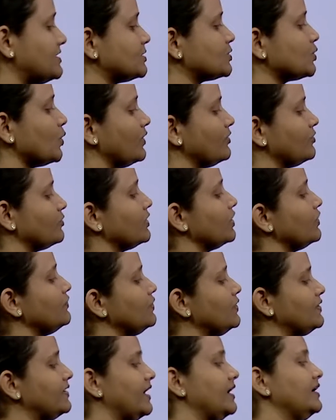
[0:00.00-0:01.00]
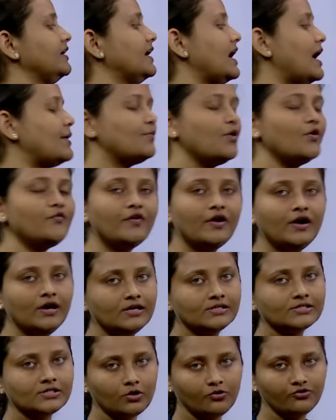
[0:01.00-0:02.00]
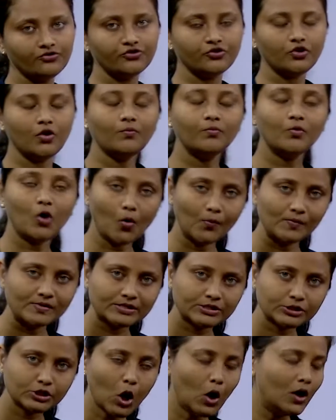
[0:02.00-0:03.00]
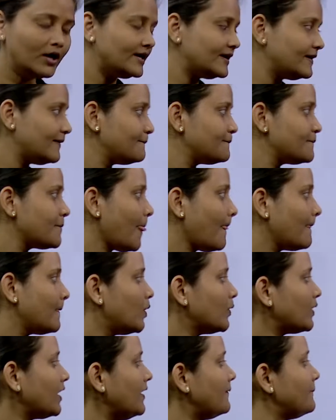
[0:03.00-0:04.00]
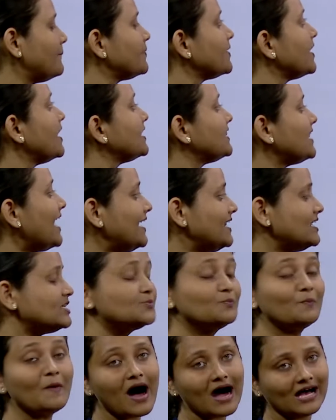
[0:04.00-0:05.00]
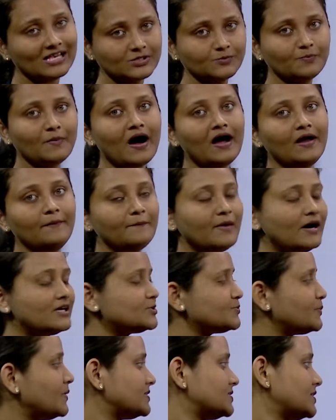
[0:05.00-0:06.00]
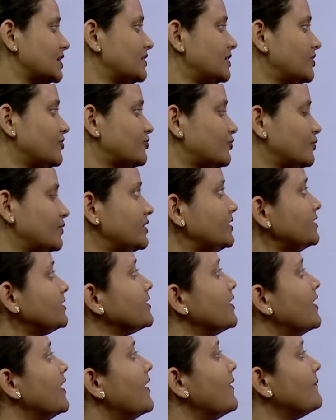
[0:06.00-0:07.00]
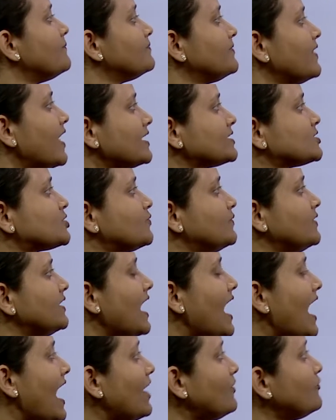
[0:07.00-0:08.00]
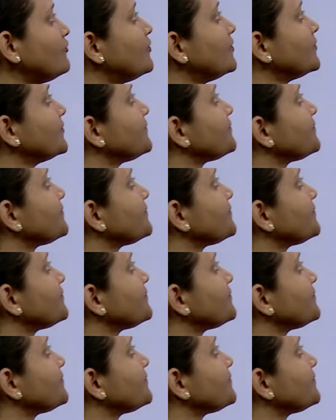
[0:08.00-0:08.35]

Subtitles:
is going to give you 10 gram of solution of common salt. Okay, that is mass by mass percentage, student. Next we have